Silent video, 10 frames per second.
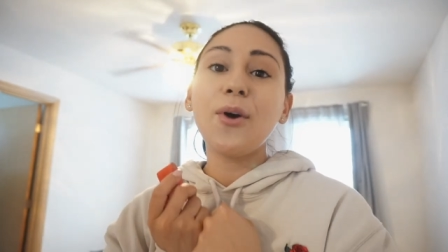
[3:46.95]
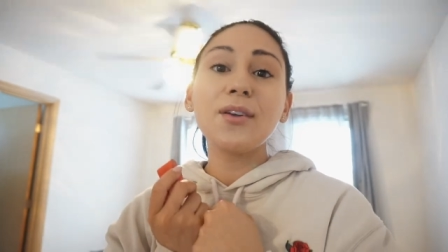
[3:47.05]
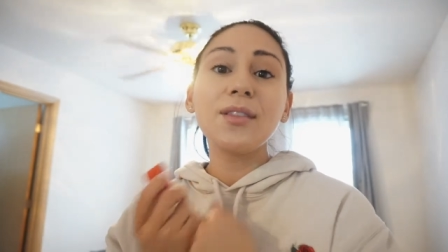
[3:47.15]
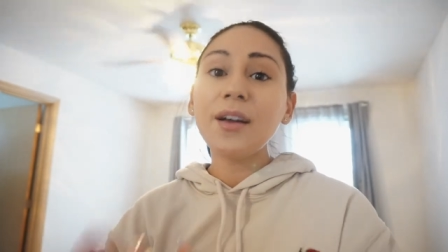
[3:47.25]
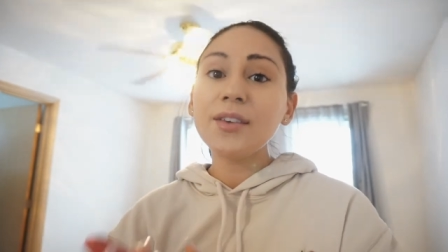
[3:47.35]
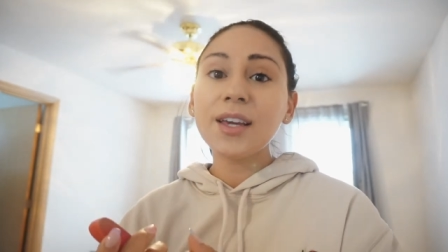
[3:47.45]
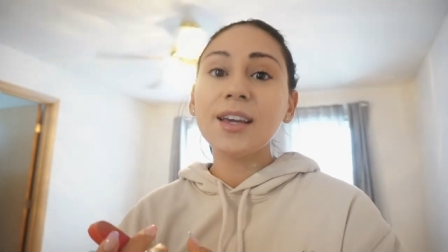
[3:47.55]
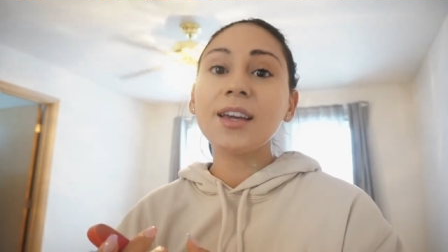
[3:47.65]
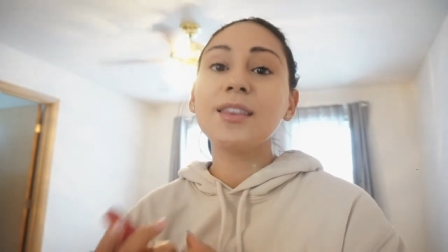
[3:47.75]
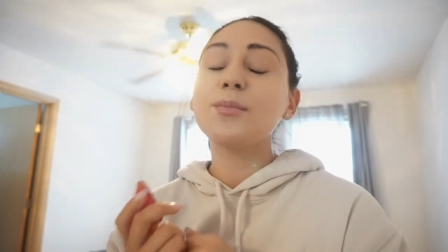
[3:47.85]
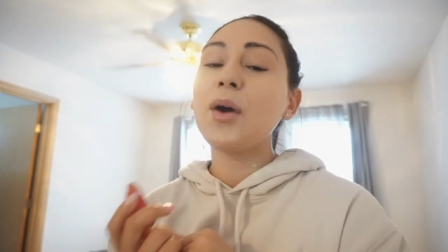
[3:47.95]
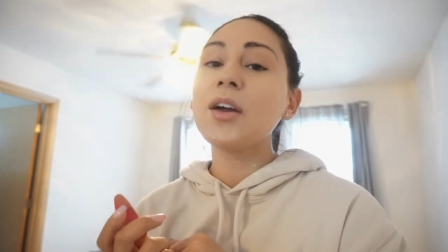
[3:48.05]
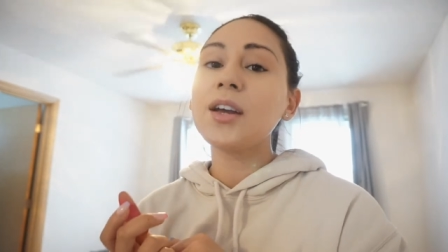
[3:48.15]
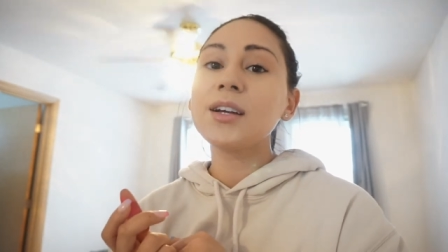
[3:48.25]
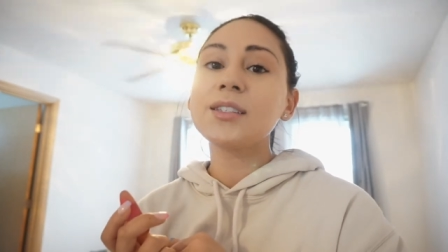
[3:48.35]
are loving the
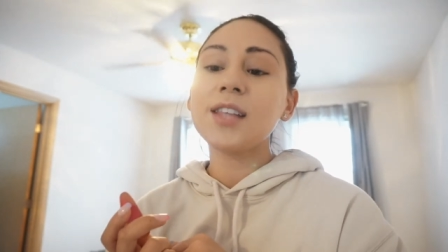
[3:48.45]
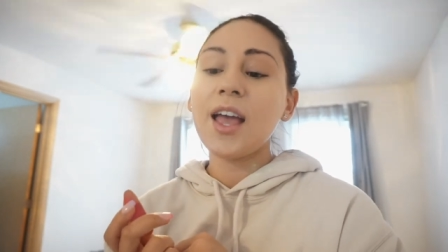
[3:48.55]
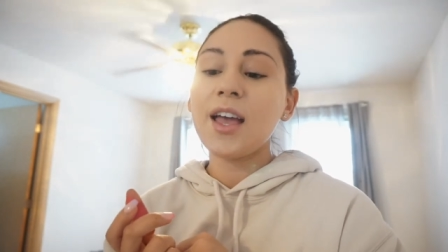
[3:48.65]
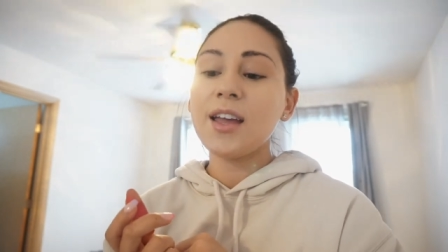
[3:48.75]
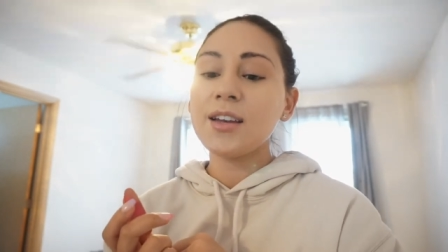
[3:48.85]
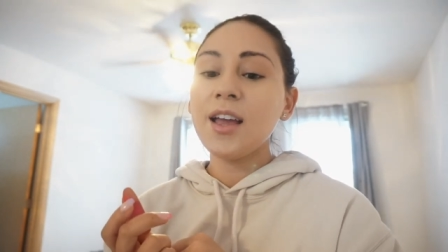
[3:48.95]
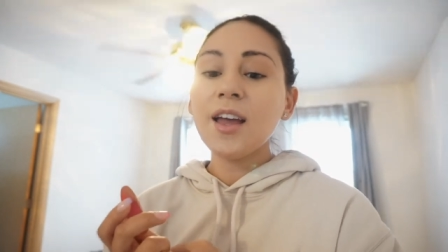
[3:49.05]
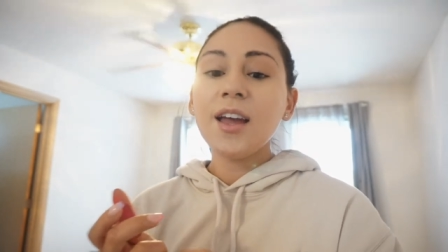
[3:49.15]
products and